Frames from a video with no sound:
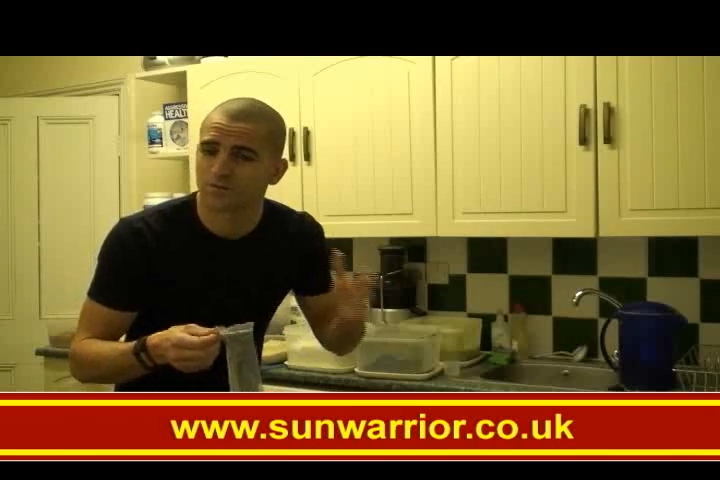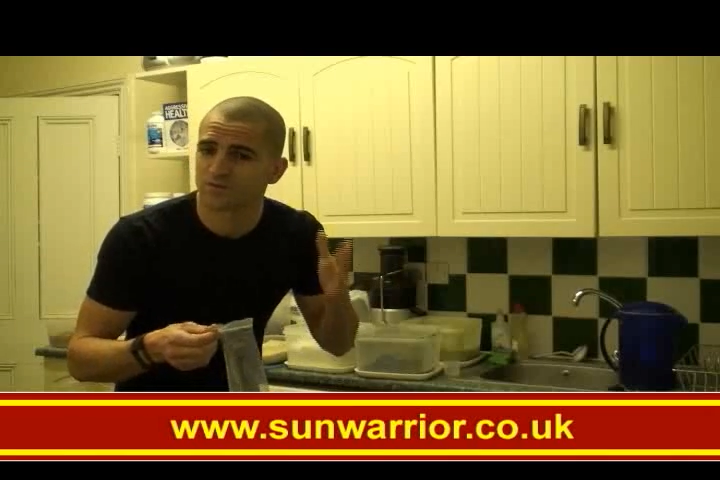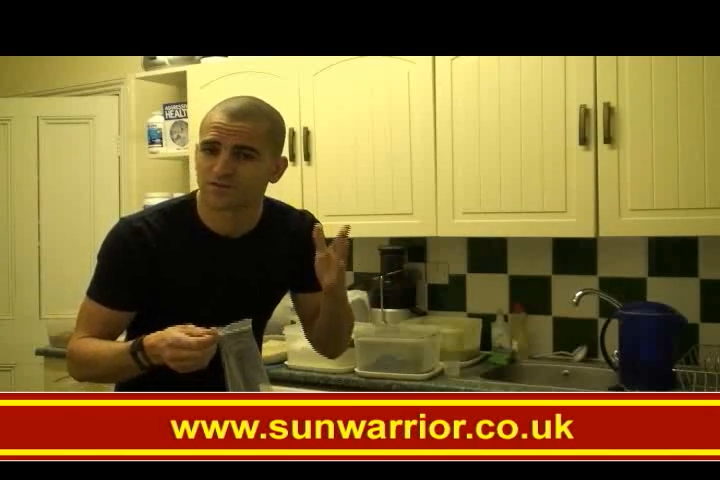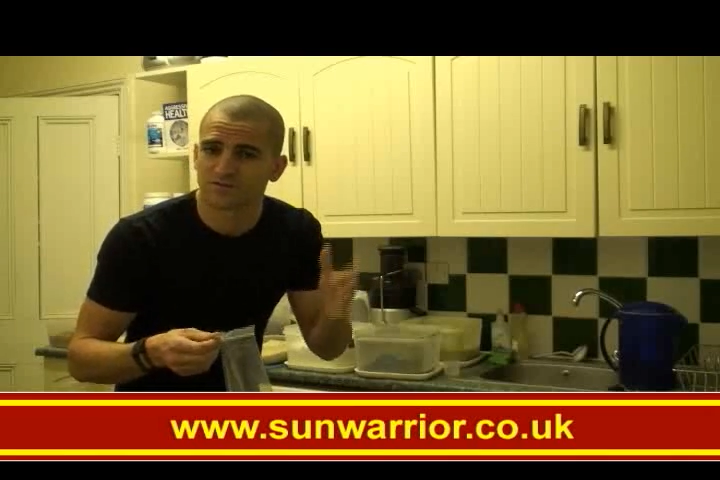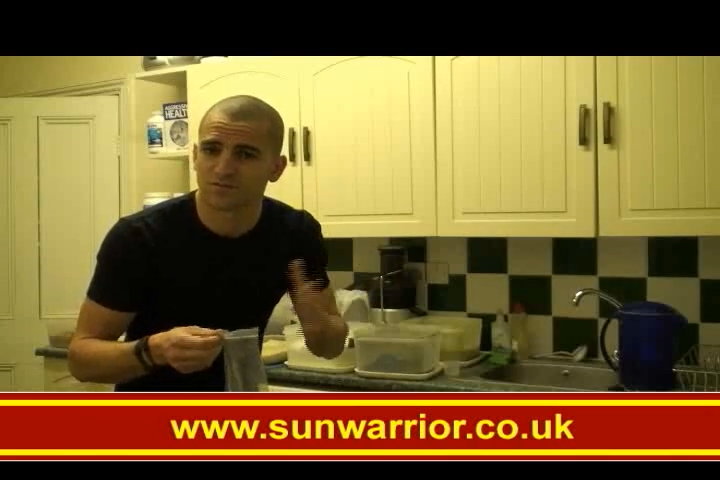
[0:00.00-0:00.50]
my
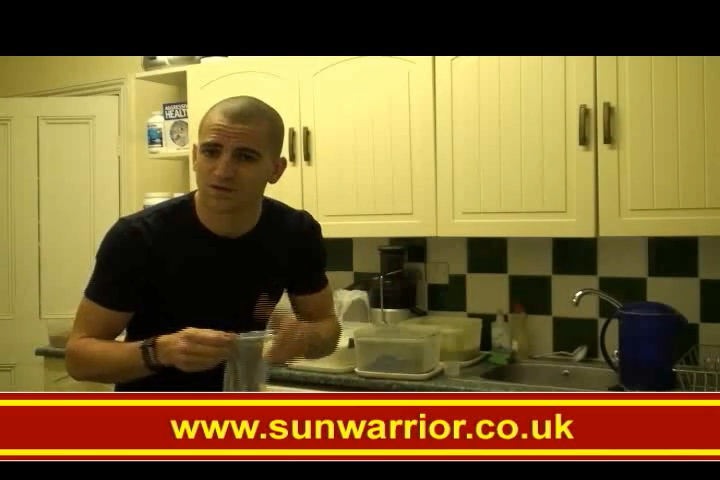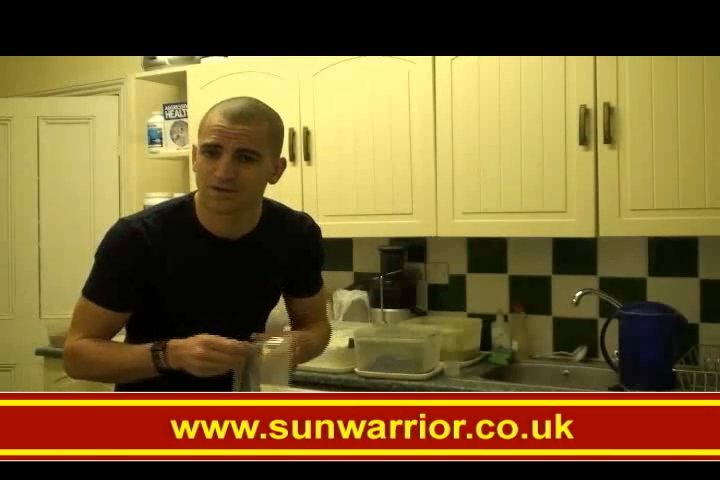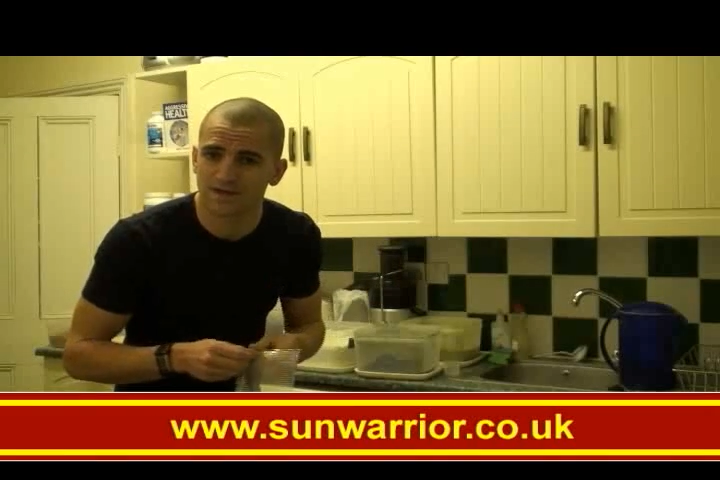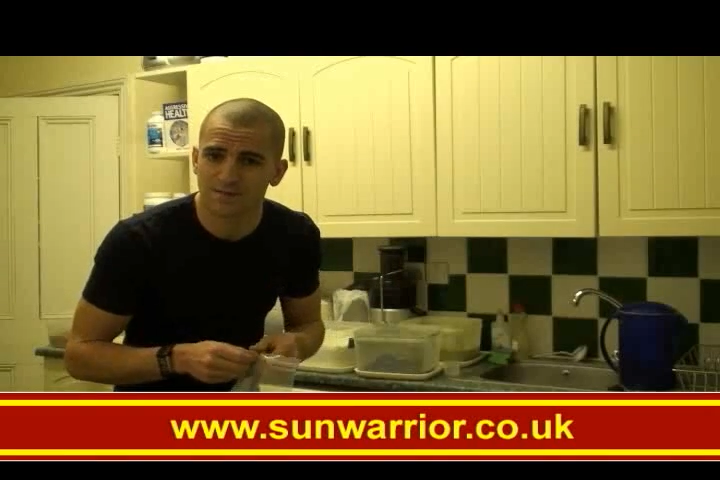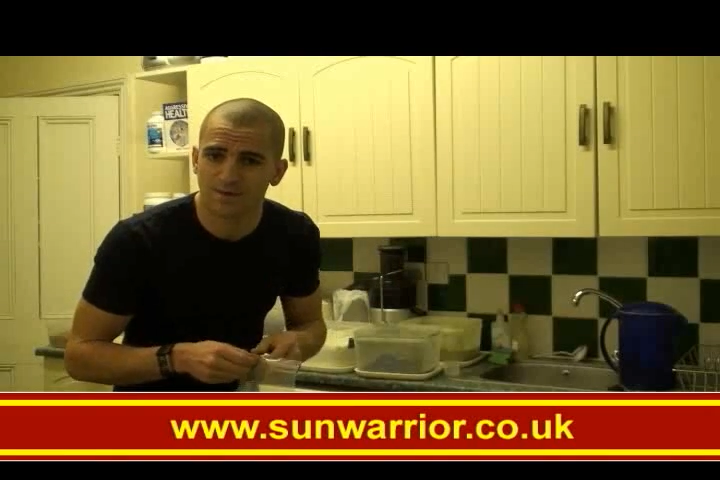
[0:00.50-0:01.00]
system on a
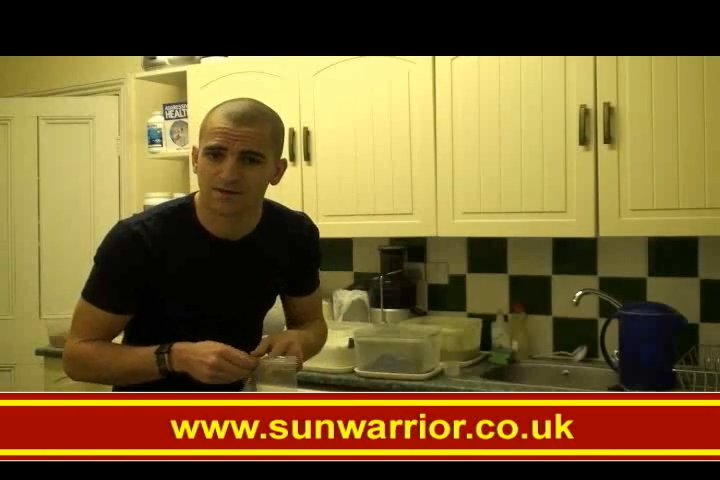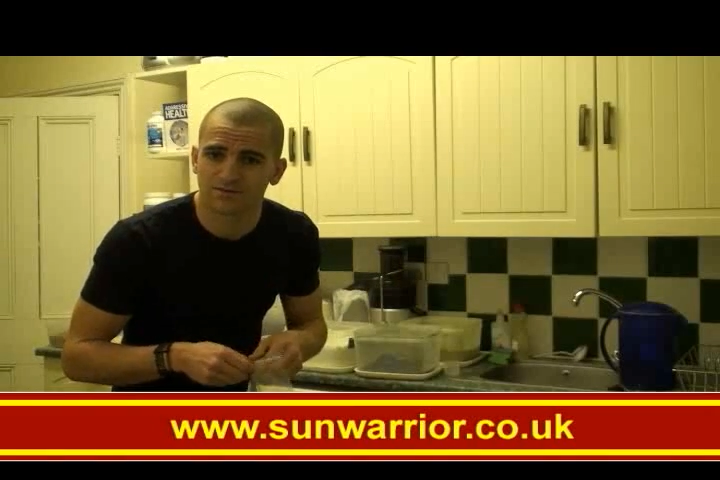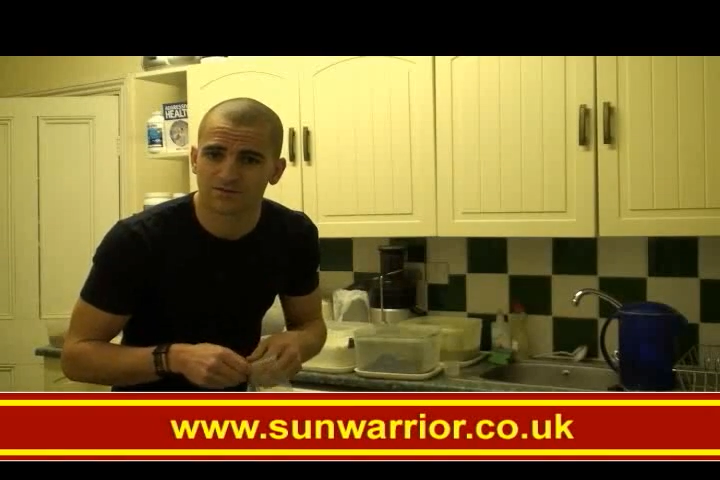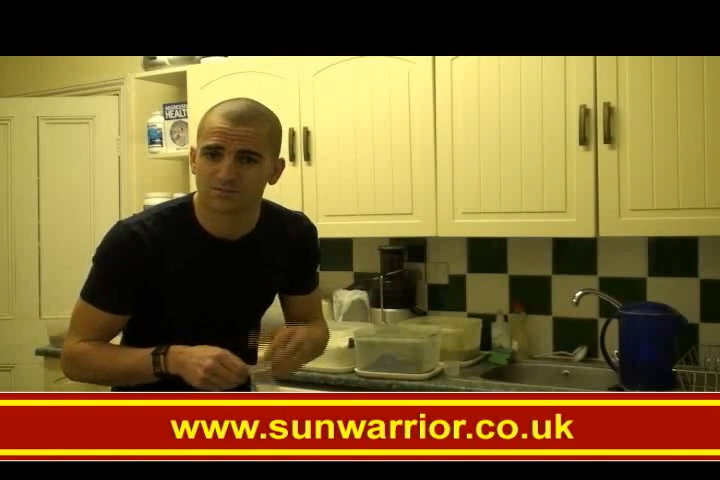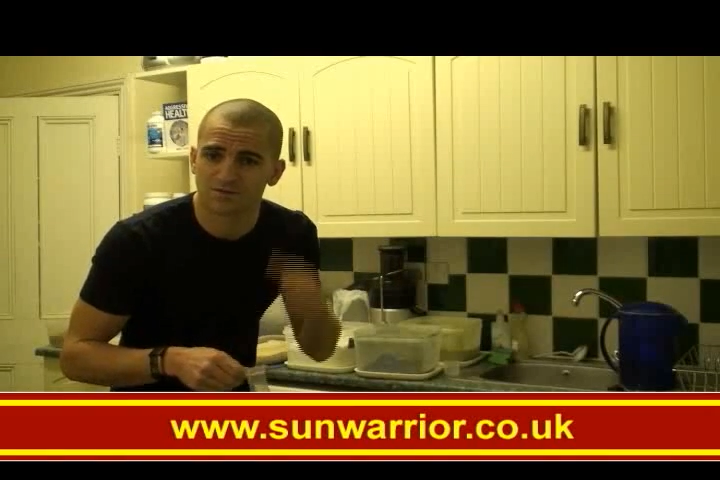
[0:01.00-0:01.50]
daily
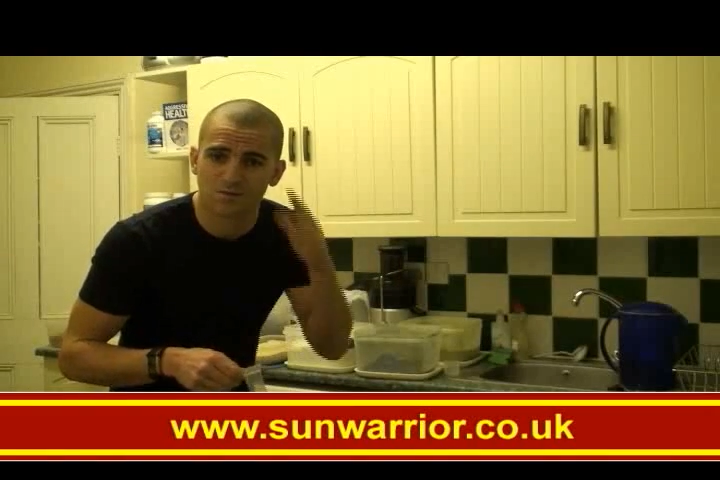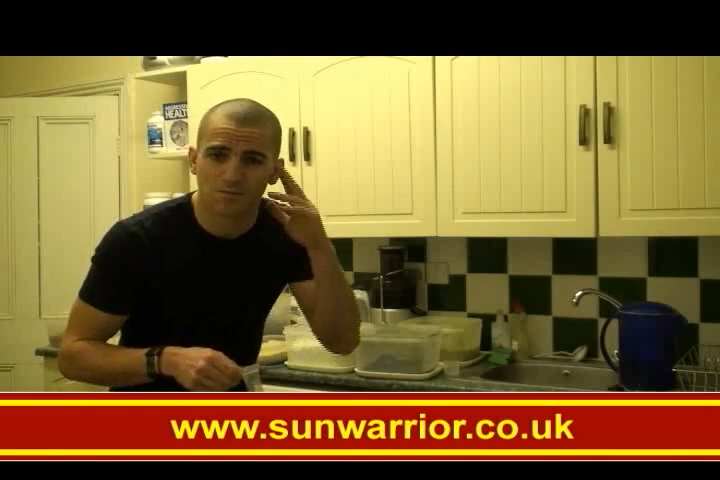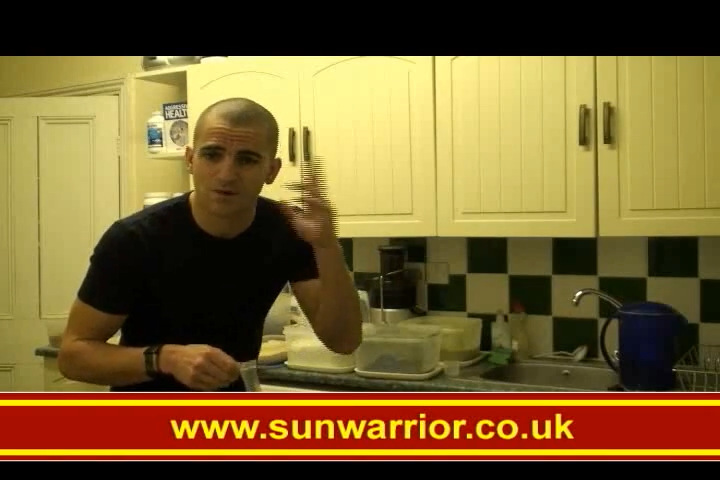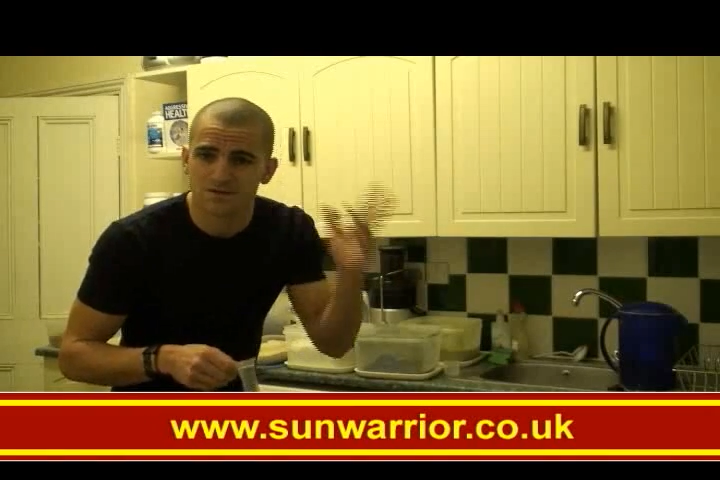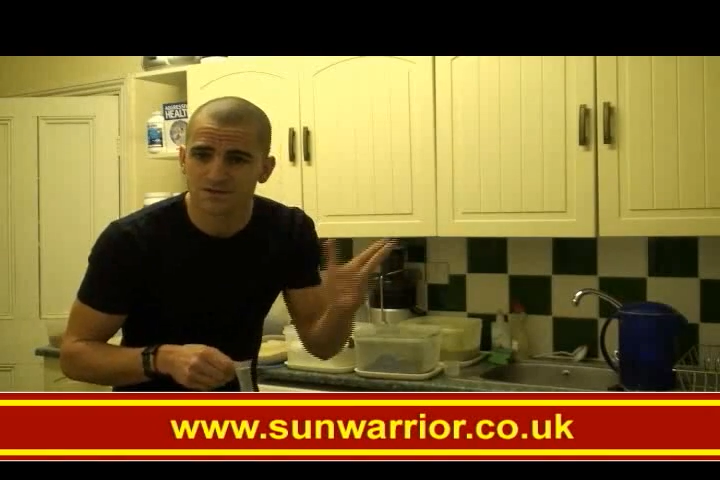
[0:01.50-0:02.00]
basis means my
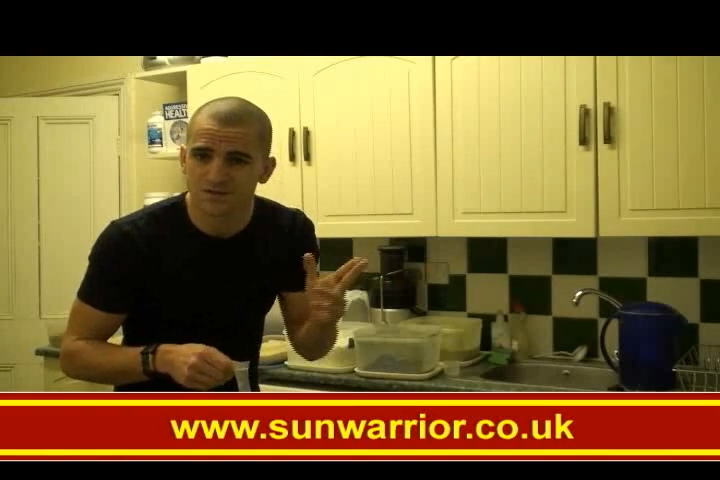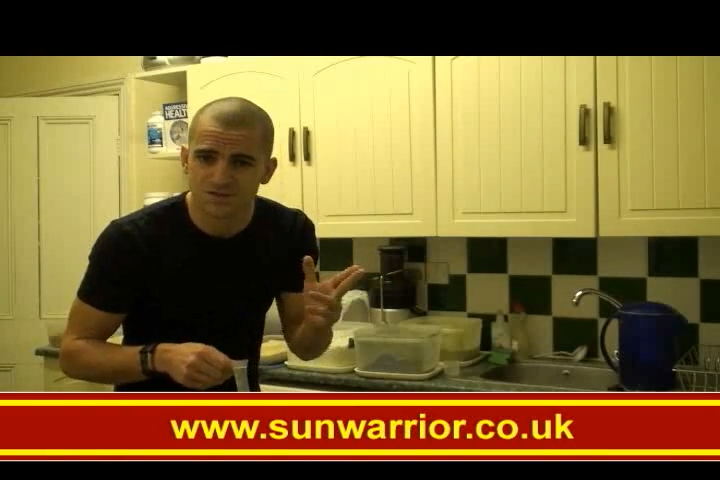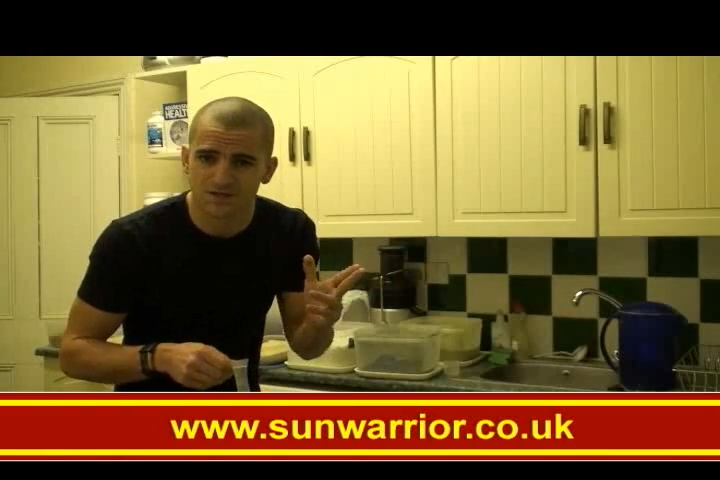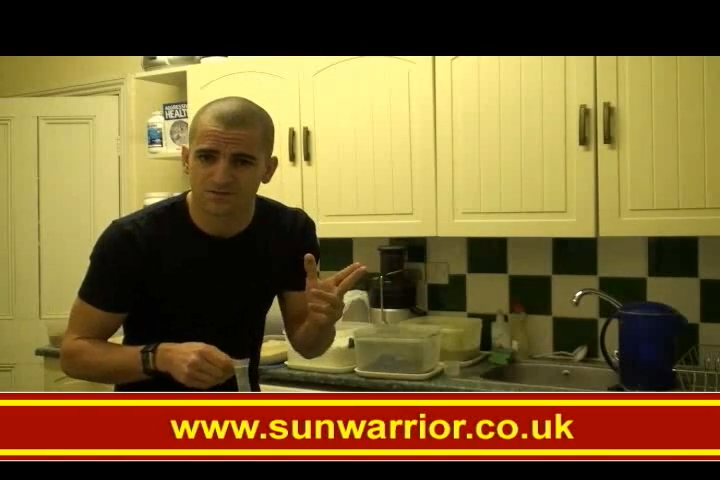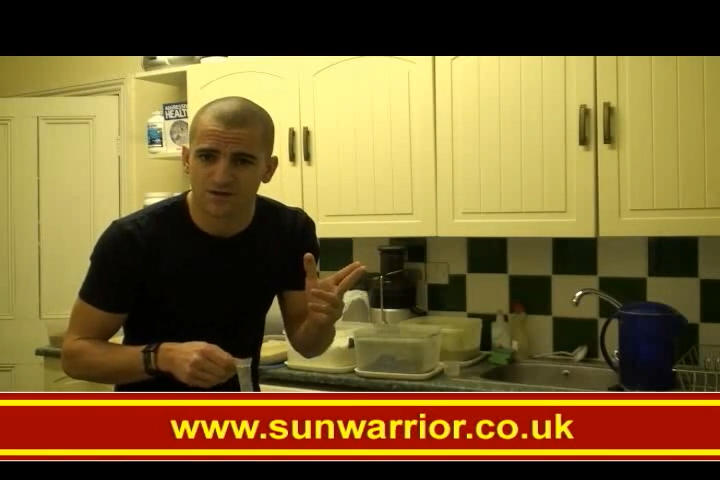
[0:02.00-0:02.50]
brain's going to